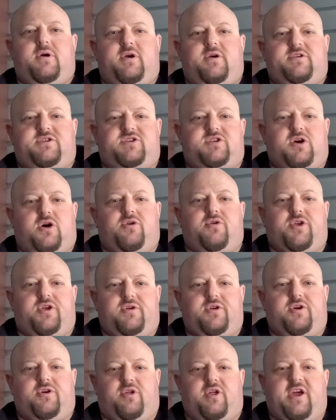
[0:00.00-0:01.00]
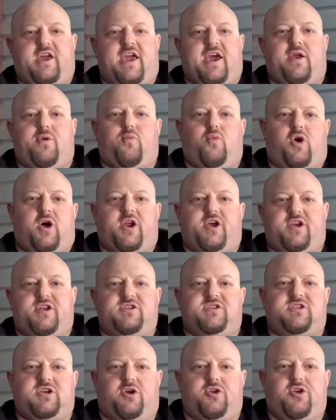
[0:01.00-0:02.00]
So you'll again want to
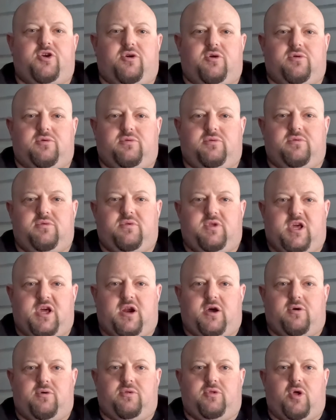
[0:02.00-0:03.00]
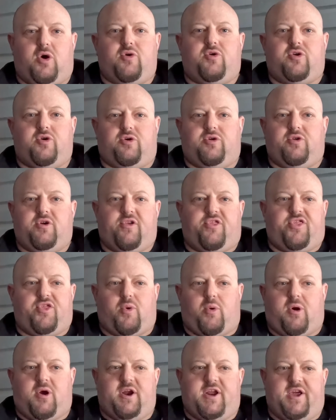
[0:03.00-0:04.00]
consult your, local
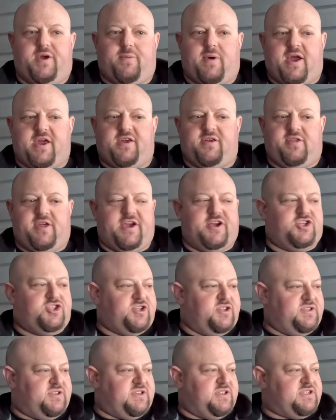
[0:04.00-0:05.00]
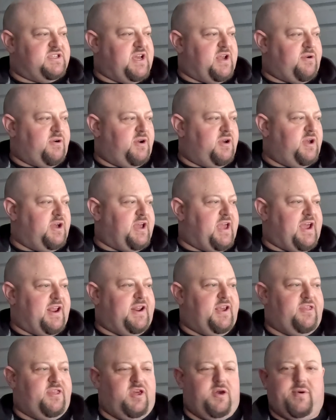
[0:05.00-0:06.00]
authority regulations, etc. Again,
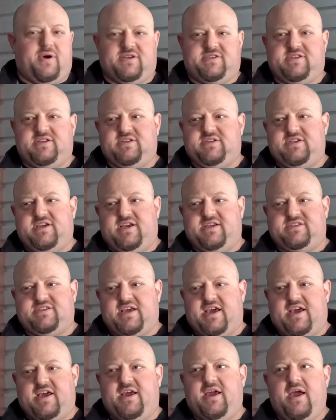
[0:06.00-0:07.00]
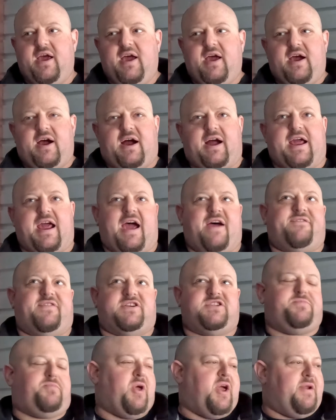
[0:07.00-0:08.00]
in the US and TSA, I have
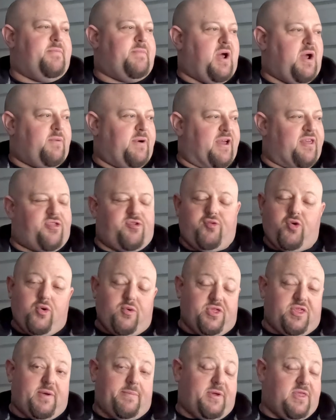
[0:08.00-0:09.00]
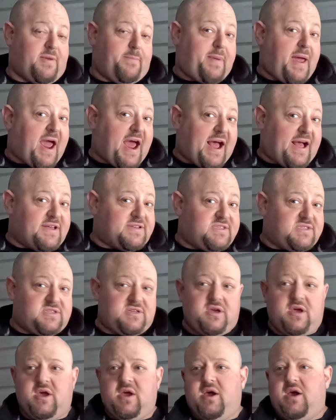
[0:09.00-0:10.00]
explained my way through with them in the past.
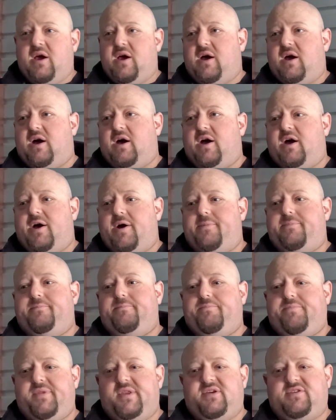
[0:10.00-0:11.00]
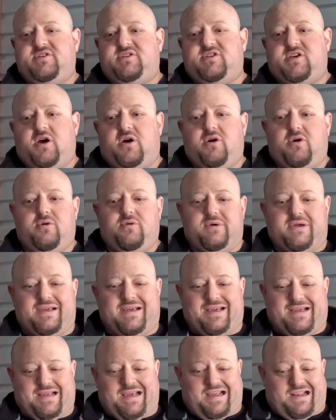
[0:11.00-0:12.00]
So
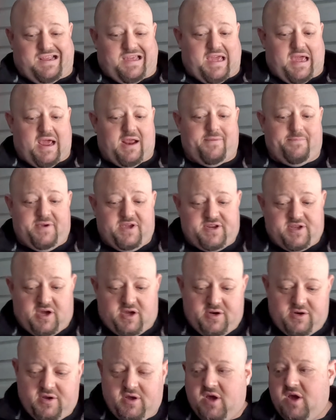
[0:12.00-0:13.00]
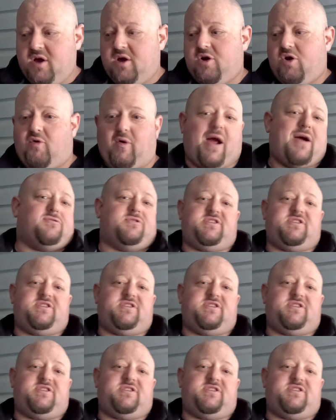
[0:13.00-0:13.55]
it can be done. ground